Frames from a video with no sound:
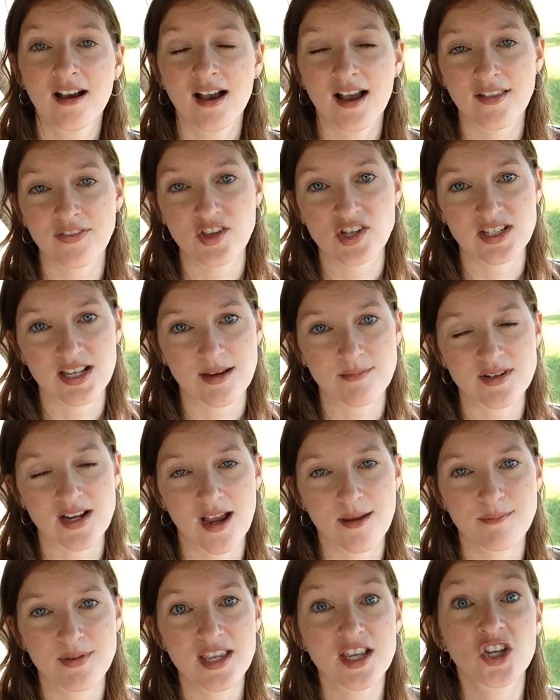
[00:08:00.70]
at the same
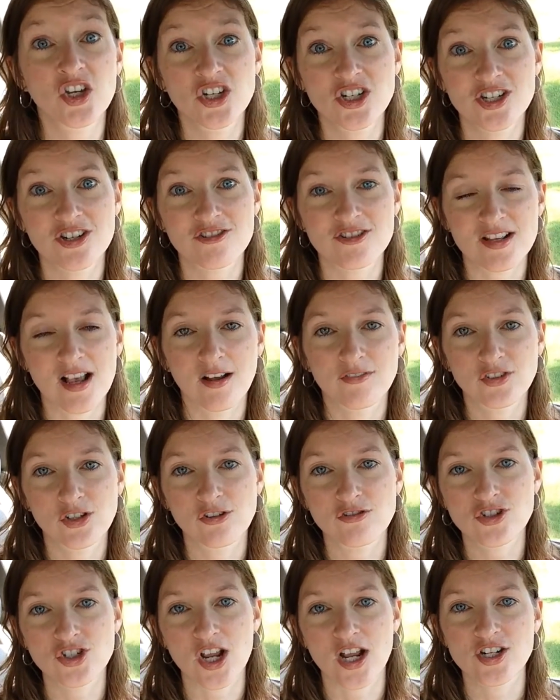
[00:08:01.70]
time, be good to yourself.
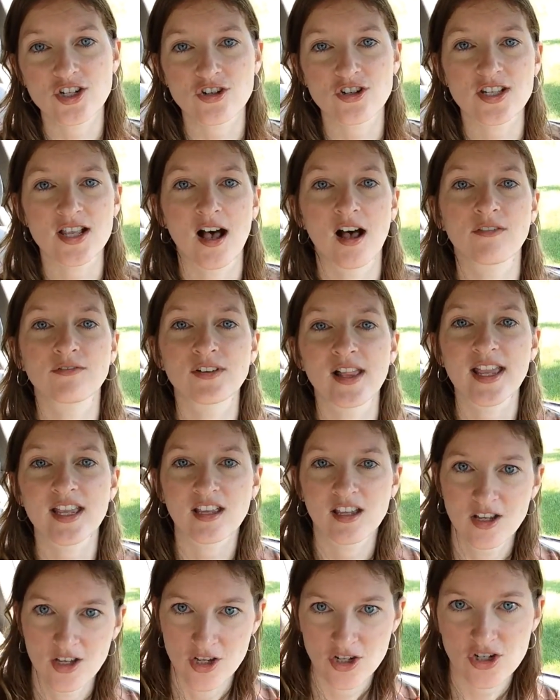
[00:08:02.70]
Don't judge yourself
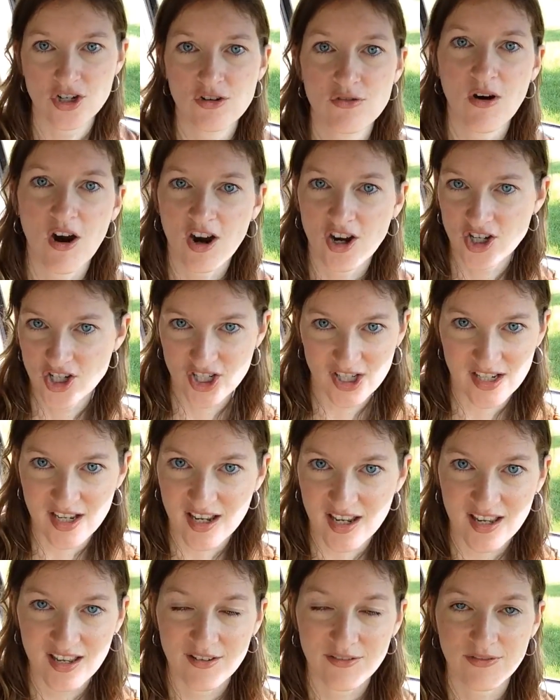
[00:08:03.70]
like too
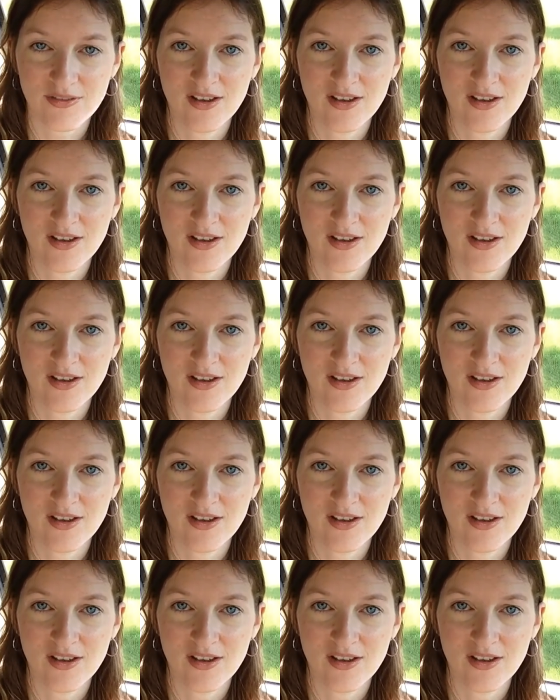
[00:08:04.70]
harshly